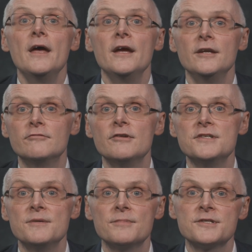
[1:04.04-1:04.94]

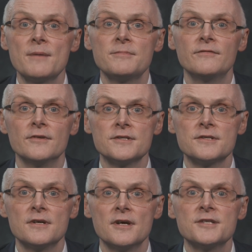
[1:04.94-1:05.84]
Increasing
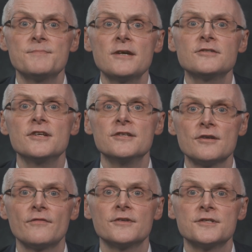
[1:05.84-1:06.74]
perceptiveness, especially in
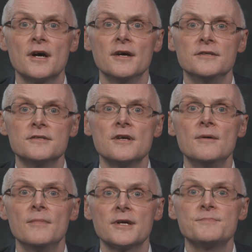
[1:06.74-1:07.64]
softer science,
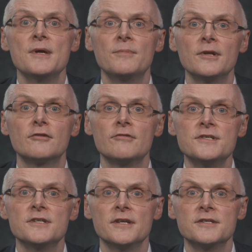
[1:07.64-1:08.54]
makes people
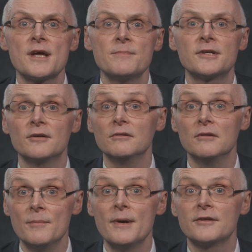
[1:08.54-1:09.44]
increasingly sceptical
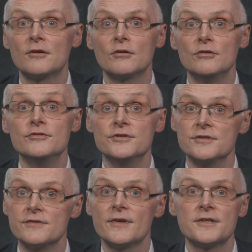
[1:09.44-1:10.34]
about the
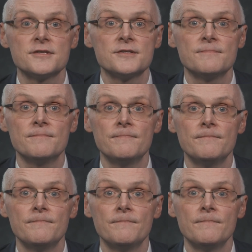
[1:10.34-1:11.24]
conclusions of others.
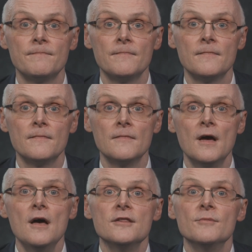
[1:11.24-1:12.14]

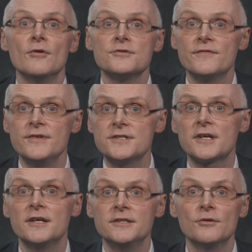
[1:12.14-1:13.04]
The more
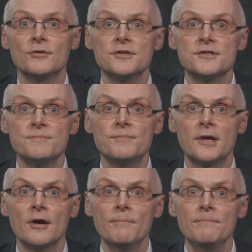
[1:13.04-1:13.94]
sophisticated audience
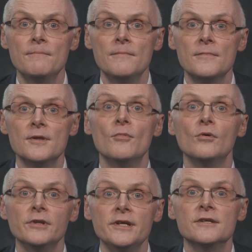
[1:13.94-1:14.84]
become, the more
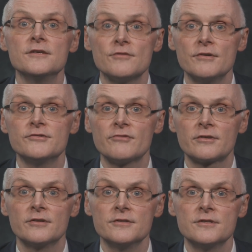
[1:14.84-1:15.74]
leaders or
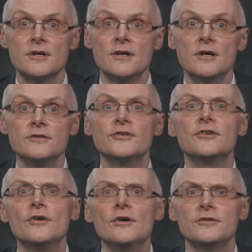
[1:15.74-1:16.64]
instructors should
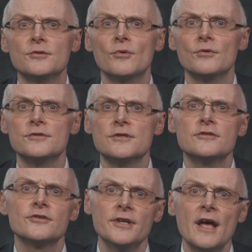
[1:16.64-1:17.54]
err towards
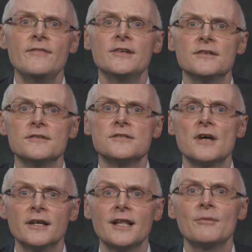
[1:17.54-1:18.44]
showing evidence
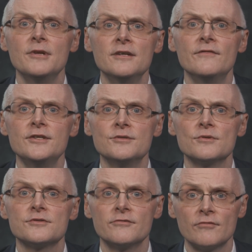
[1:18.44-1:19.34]
and allowing
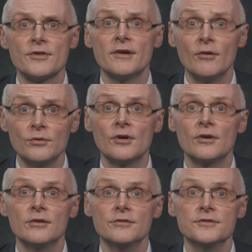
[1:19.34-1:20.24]
individuals to draw their own
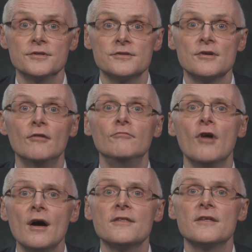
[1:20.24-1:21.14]
conclusions,
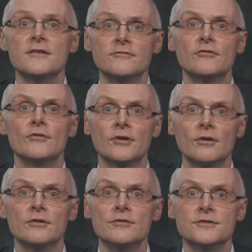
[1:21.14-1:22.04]
rather than drawing
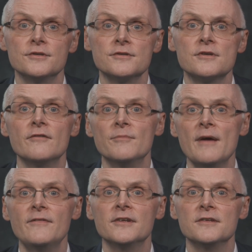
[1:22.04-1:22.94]
conclusions from
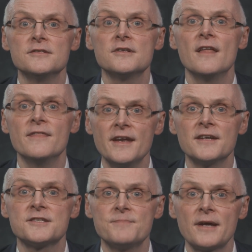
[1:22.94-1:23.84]
evidence and then
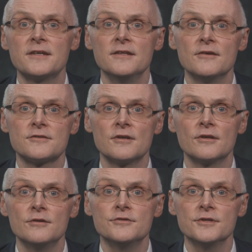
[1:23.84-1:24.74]
expecting those
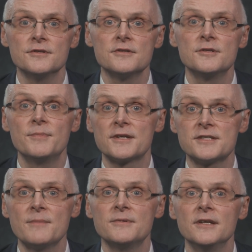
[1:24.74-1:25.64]
conclusions to be
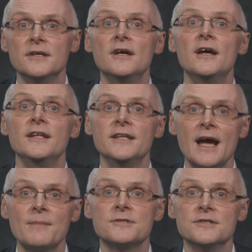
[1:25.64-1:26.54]
accepted in the
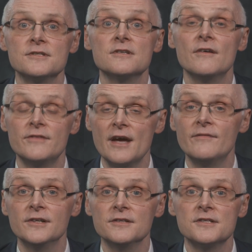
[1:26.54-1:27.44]
absence of the
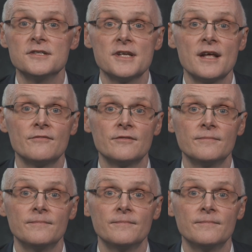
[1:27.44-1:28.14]
evidence itself.